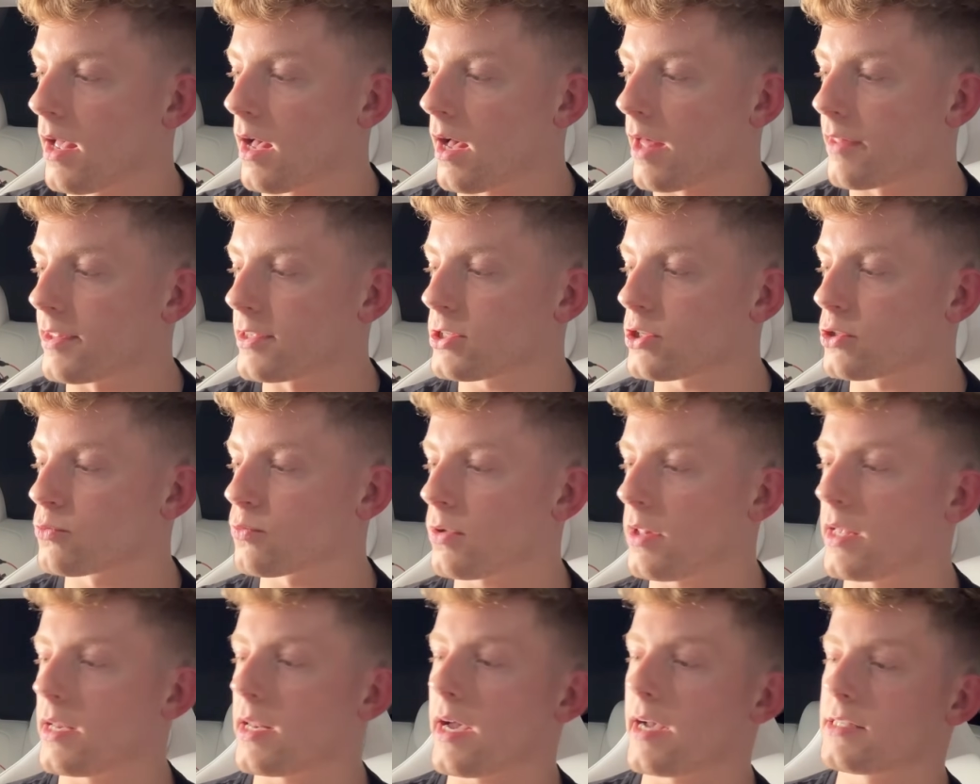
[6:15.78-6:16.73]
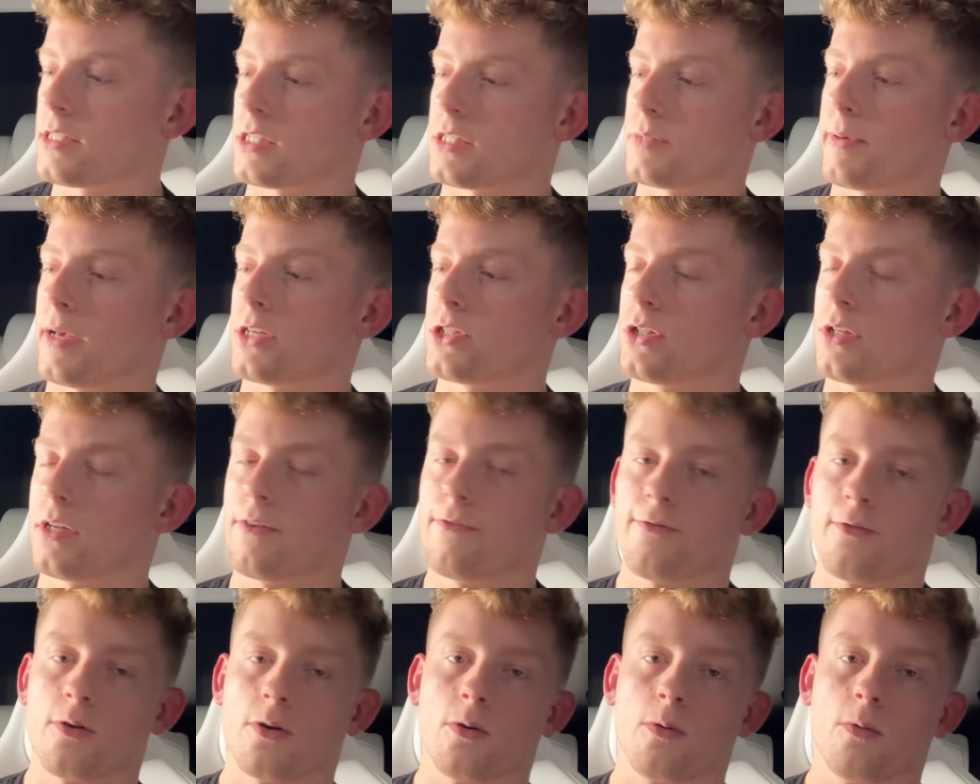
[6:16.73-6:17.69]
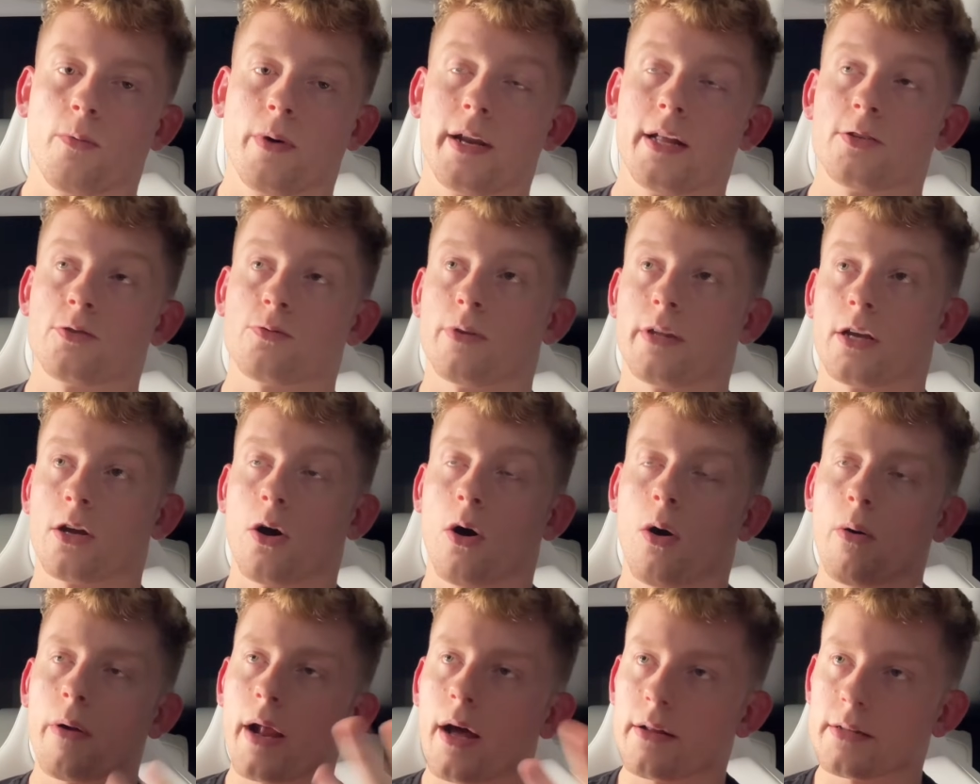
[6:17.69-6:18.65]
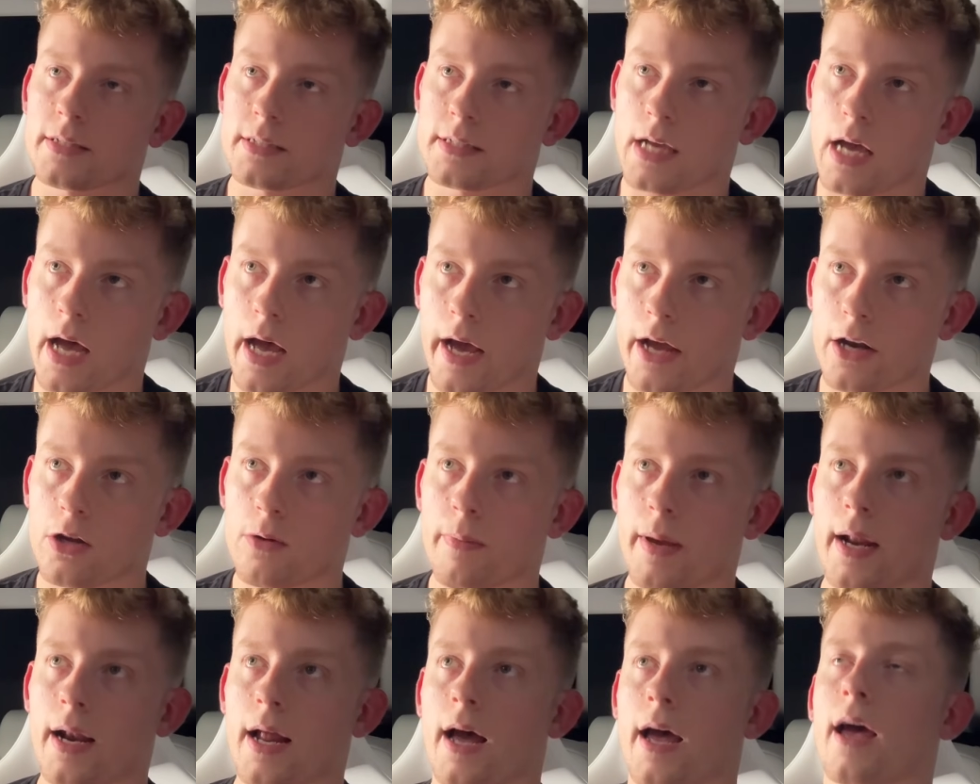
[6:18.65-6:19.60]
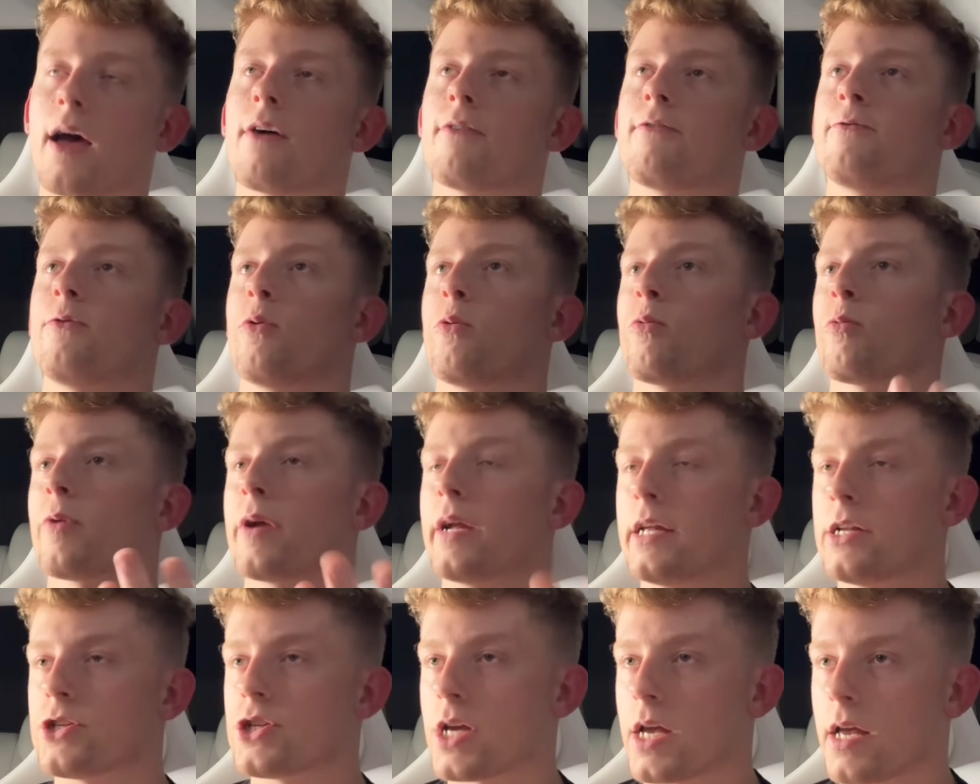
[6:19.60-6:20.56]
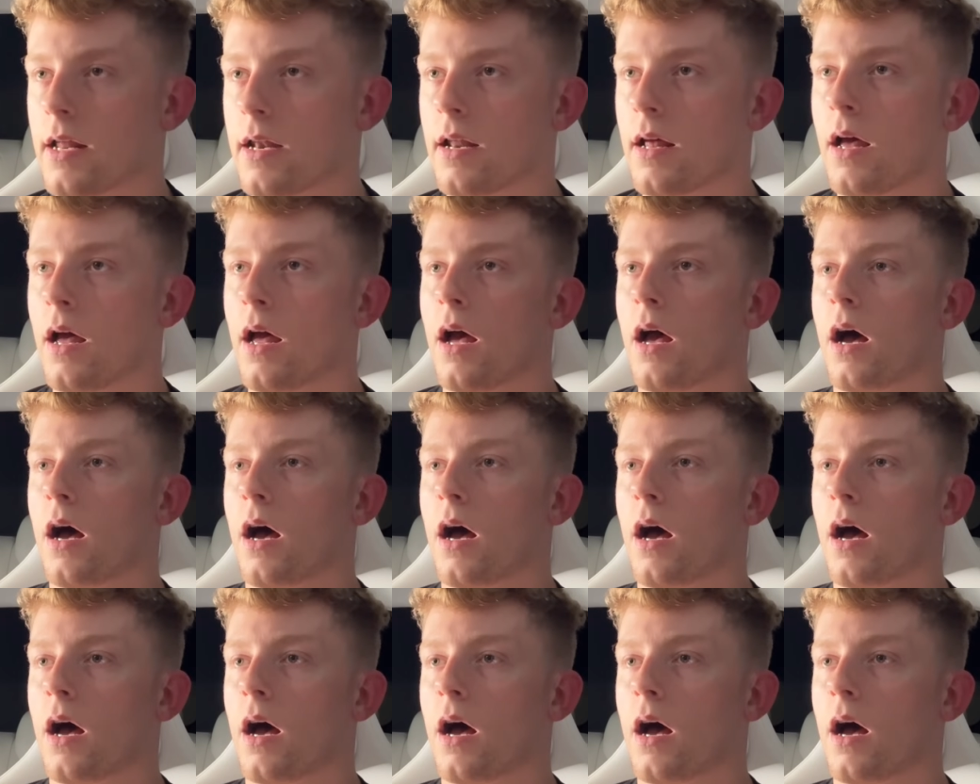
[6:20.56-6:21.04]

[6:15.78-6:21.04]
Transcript: This is really nice, especially for when it's really cold outside. You may not have full regen.